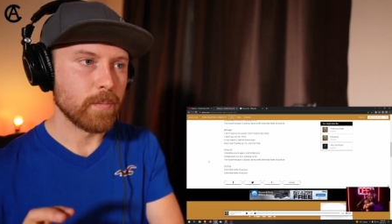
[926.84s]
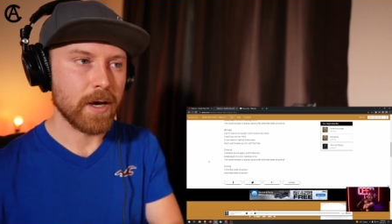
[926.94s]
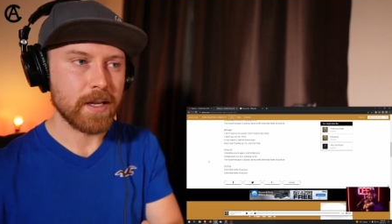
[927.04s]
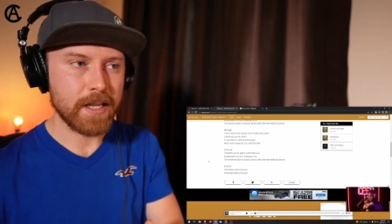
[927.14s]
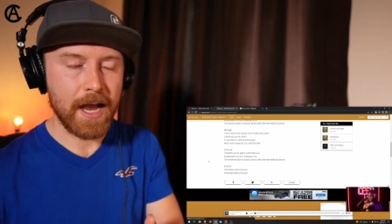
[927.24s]

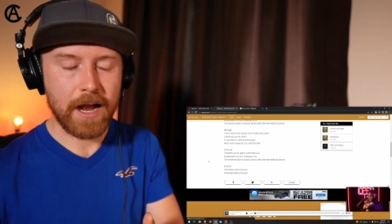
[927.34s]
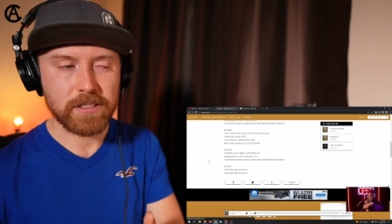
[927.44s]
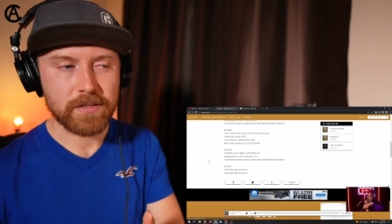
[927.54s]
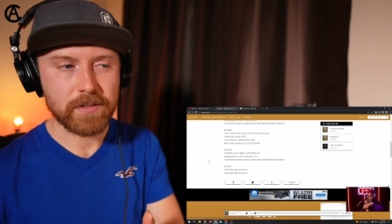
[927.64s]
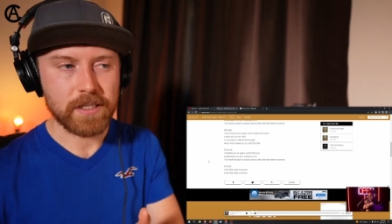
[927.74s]
But yeah, I
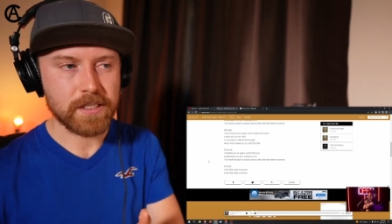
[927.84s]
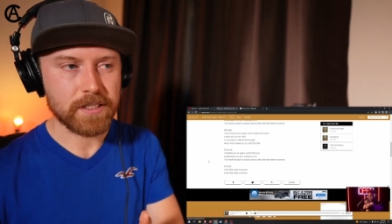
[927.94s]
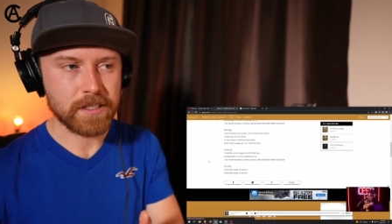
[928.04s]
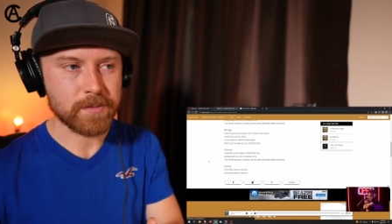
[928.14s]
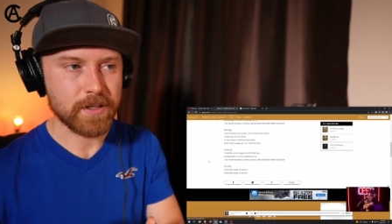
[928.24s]
was even in this
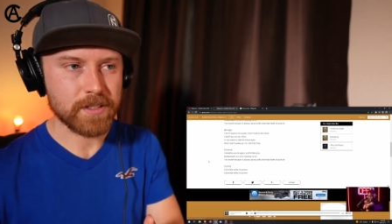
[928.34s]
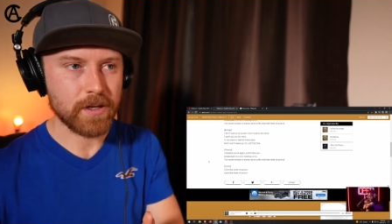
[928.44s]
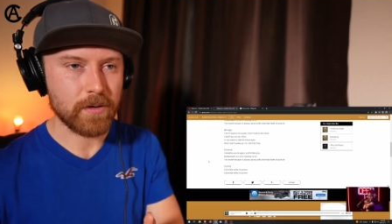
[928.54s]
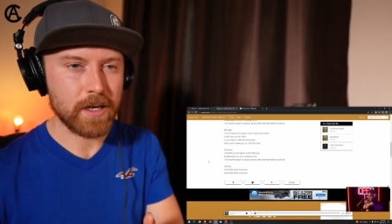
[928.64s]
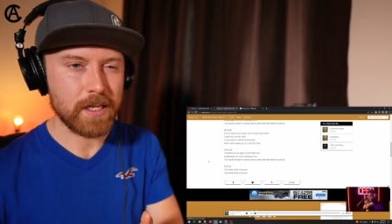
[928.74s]
six months
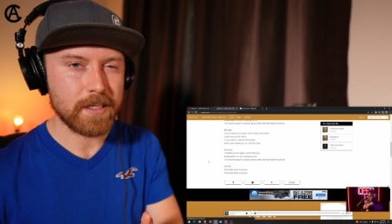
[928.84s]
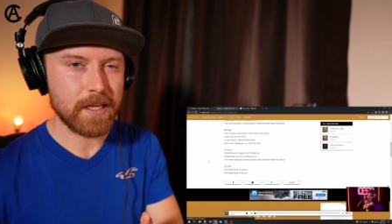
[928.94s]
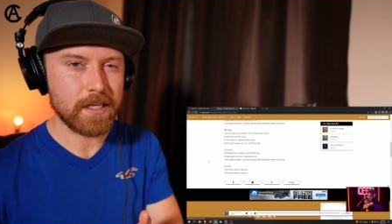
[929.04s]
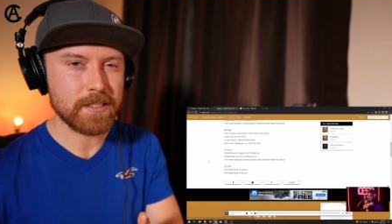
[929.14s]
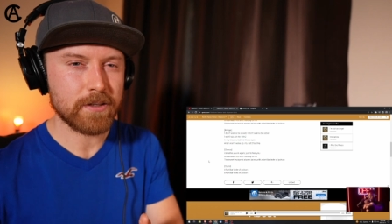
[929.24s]
ago, and it
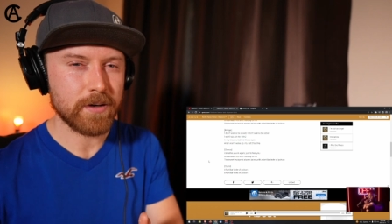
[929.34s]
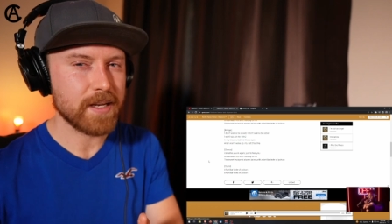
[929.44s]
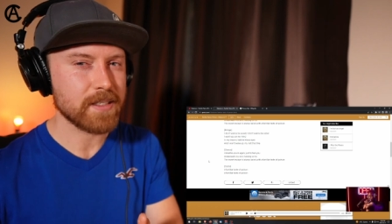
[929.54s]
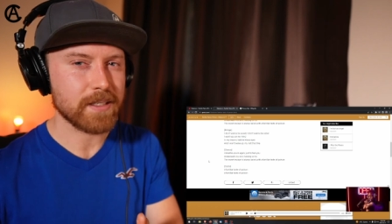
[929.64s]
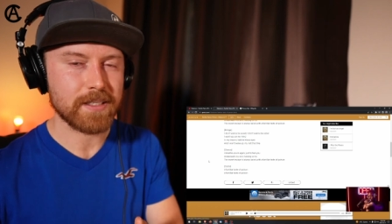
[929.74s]
it's
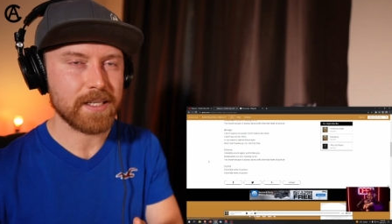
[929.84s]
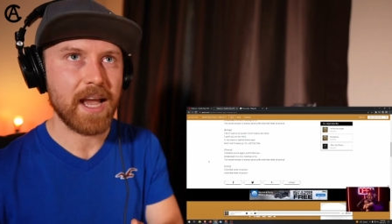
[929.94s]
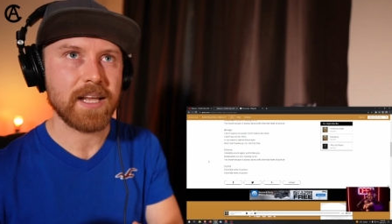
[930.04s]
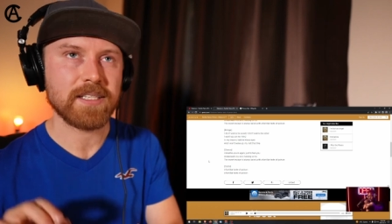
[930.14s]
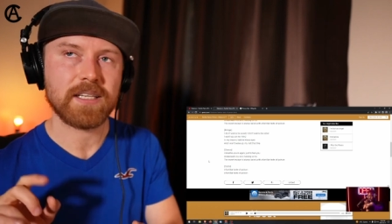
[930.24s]
crazy because
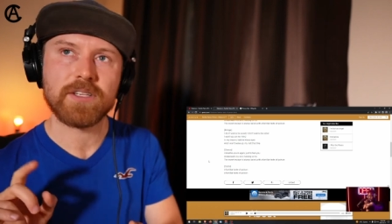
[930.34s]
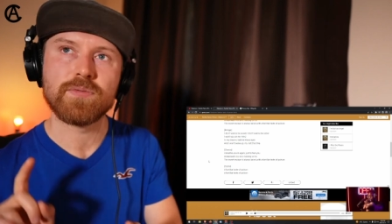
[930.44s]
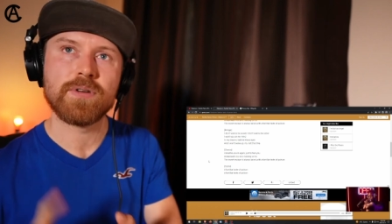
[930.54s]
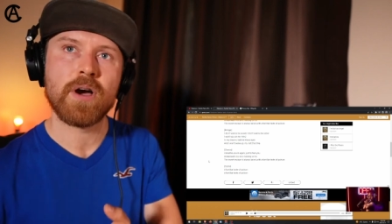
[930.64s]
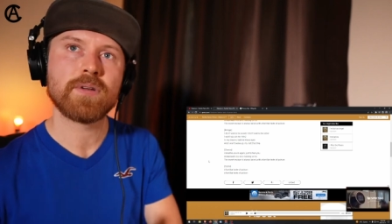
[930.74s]
yeah, it's like
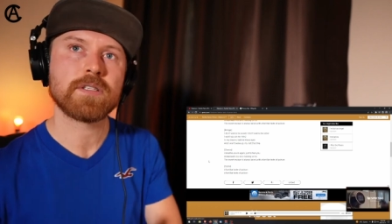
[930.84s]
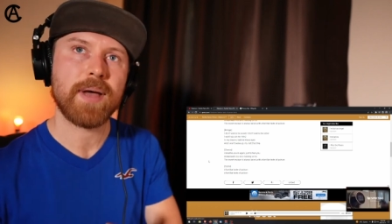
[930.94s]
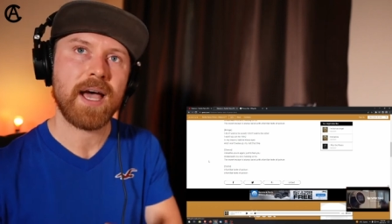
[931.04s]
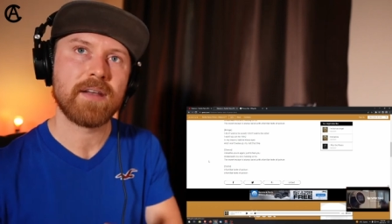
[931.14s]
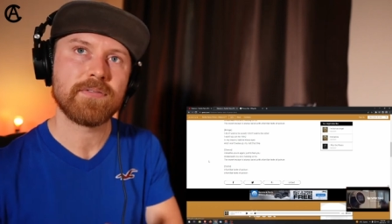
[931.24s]
you know it's
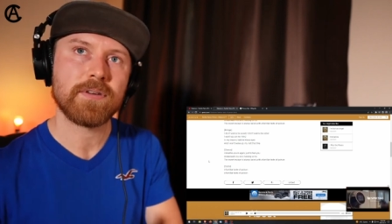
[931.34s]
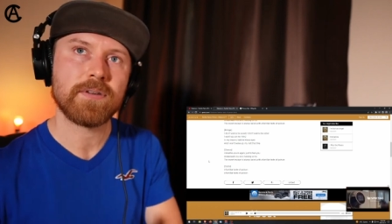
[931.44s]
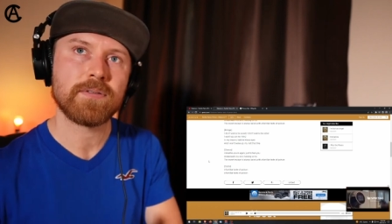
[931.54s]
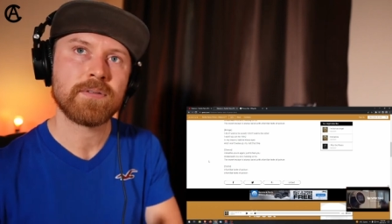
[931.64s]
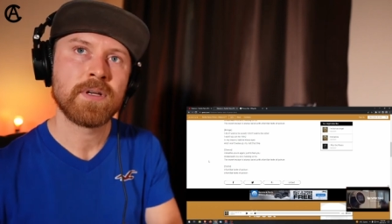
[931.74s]
bad for
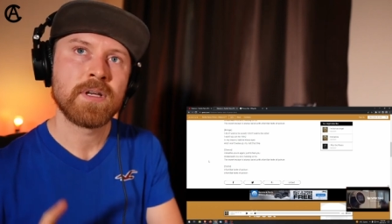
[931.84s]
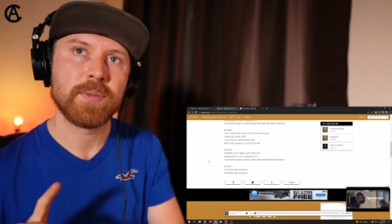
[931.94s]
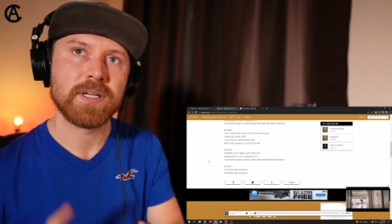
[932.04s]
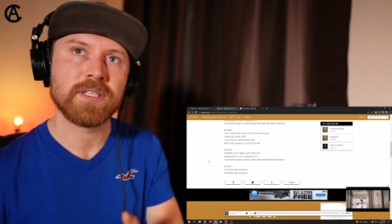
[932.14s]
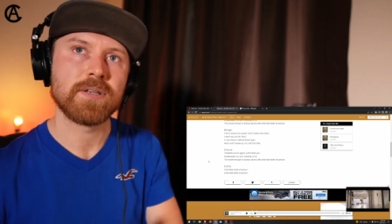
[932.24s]
you,
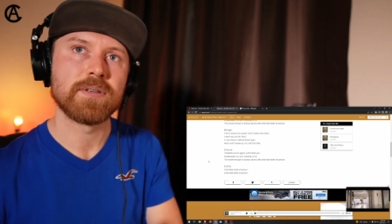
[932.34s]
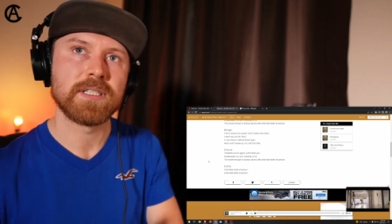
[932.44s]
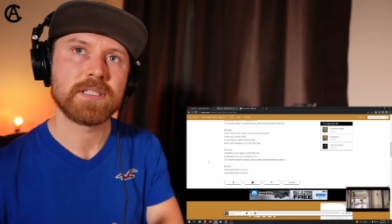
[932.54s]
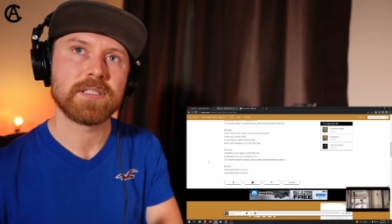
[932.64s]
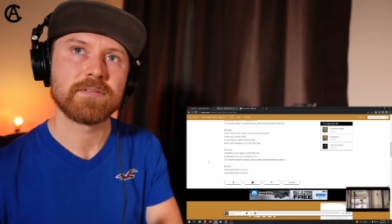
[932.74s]
but it's so
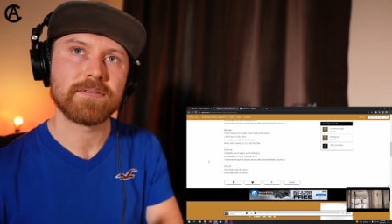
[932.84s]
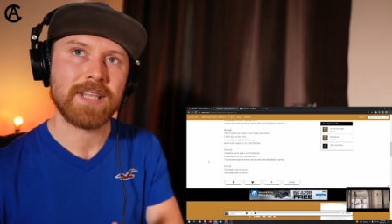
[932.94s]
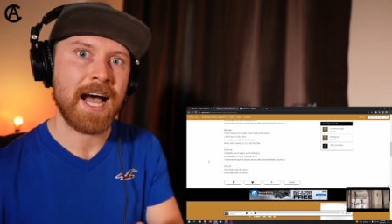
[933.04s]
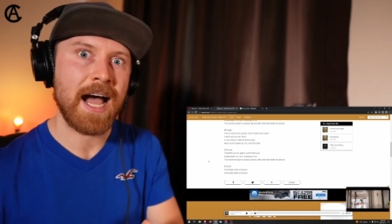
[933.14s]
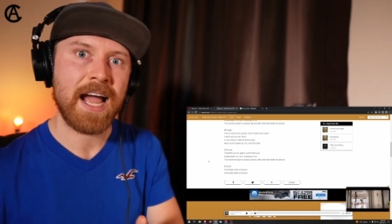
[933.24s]
addictive.
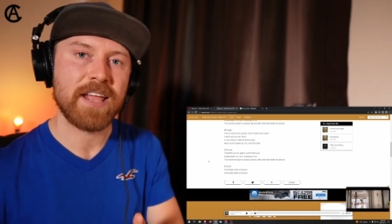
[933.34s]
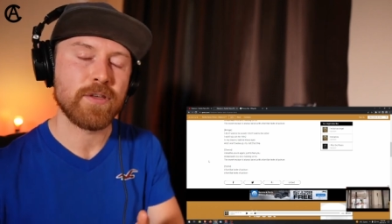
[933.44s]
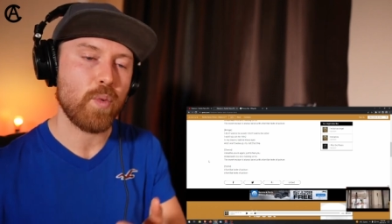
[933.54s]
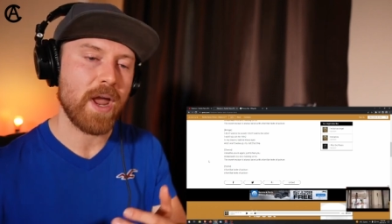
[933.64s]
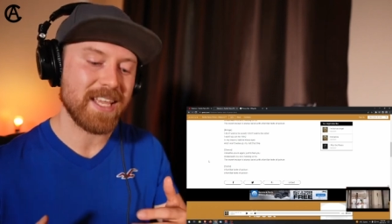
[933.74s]
The high,
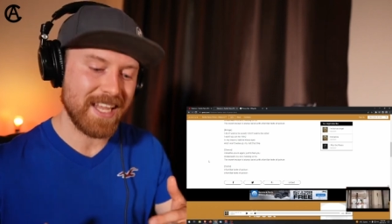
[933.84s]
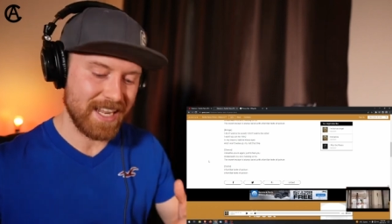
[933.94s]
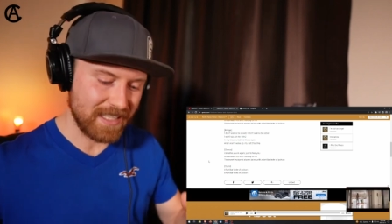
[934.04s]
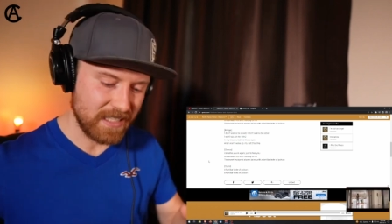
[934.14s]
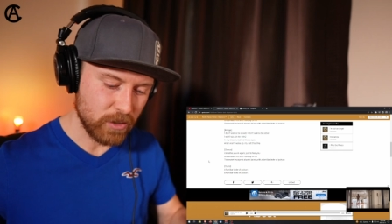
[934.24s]
the way
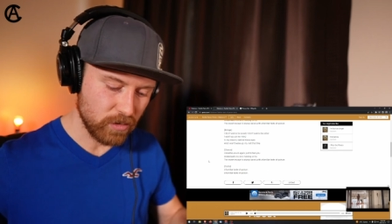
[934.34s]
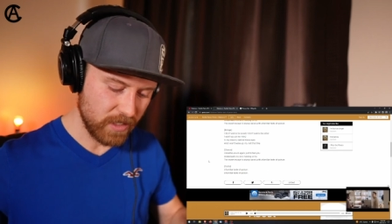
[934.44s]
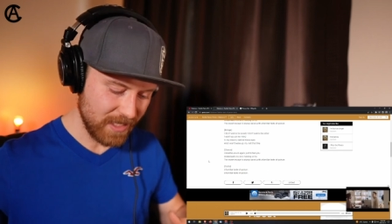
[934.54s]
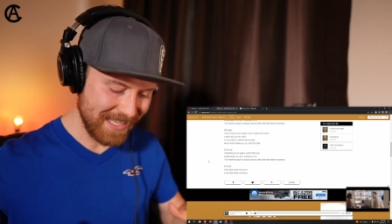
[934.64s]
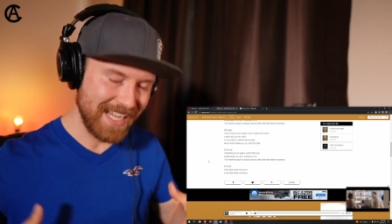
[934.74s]
it
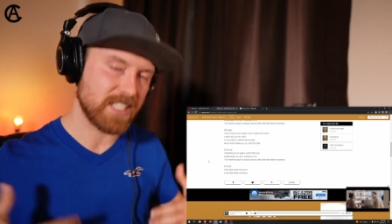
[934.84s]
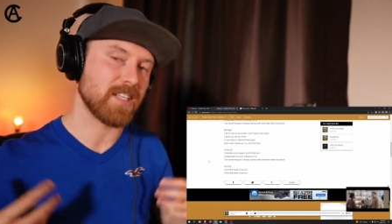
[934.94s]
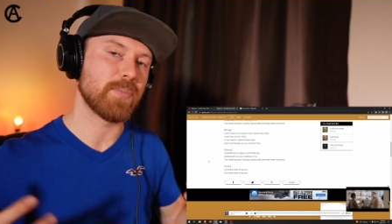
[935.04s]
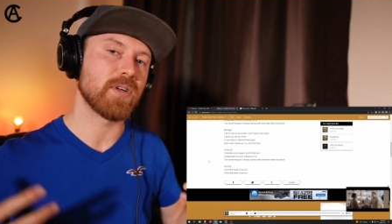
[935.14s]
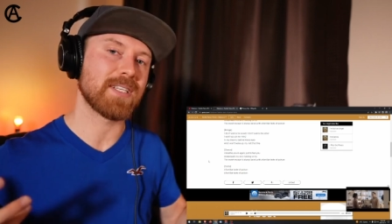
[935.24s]
literally lights
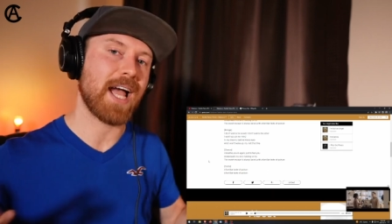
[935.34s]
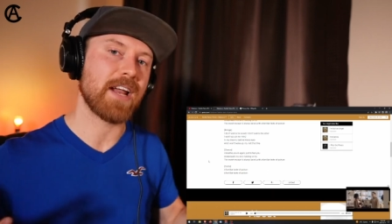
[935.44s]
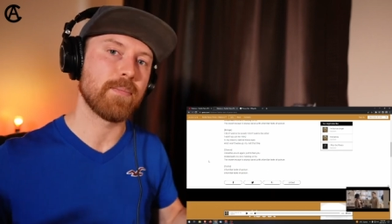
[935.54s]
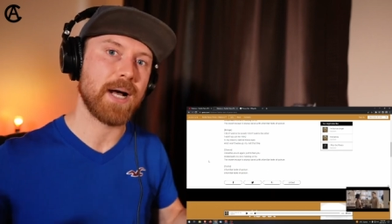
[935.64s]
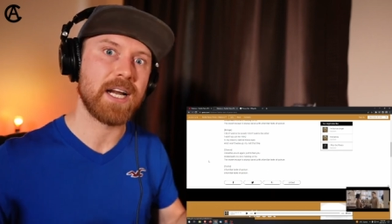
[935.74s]
up your
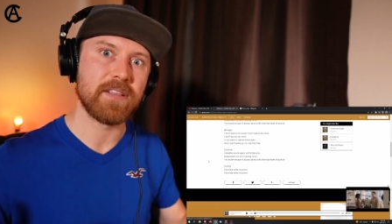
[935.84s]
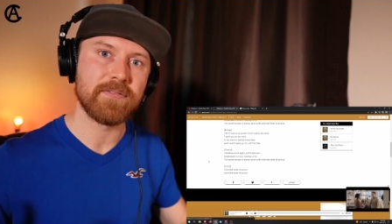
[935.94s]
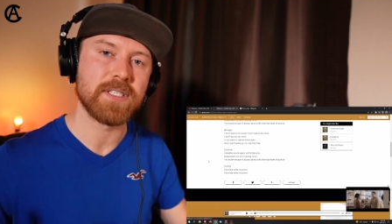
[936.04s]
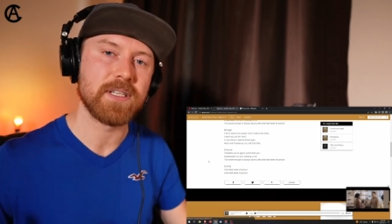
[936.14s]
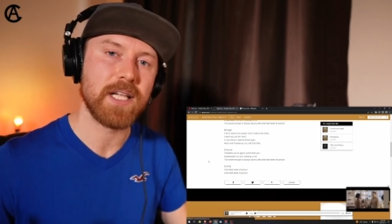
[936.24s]
entire body
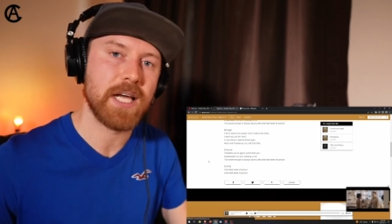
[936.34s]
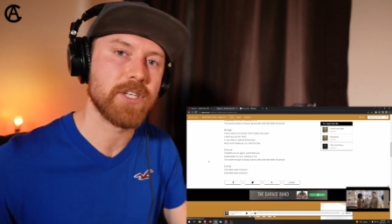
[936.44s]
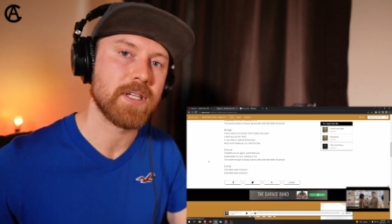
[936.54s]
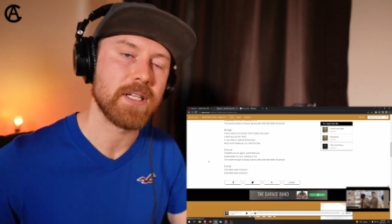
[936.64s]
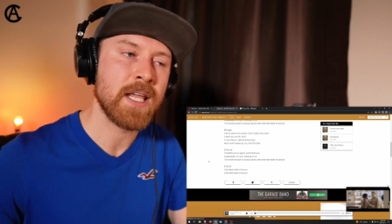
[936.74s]

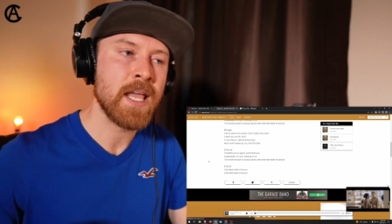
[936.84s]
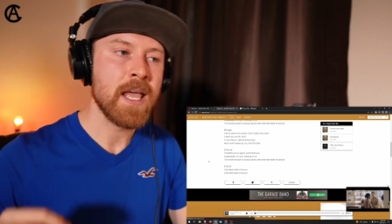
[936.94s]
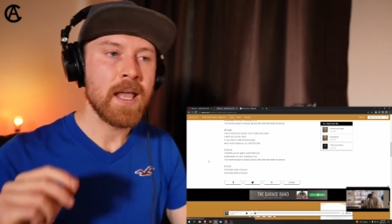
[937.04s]
physiologically.